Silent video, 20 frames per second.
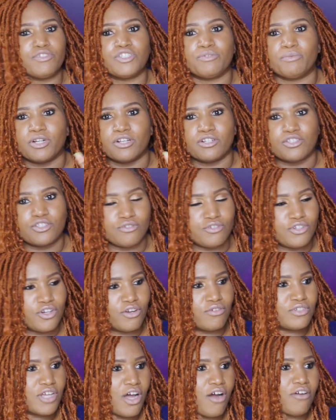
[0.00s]
She with her
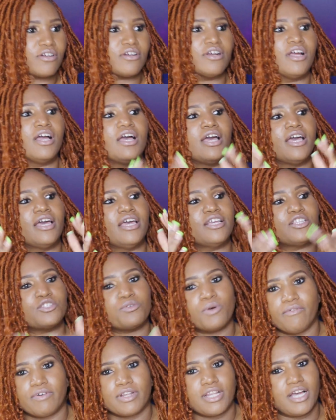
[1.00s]
2-year-old daughter at
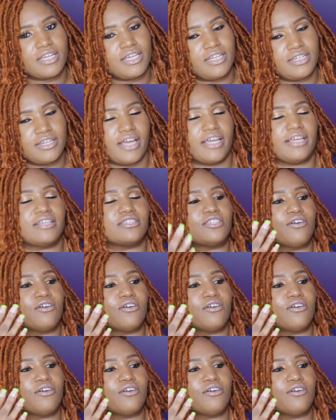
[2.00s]
12 o'clock at night.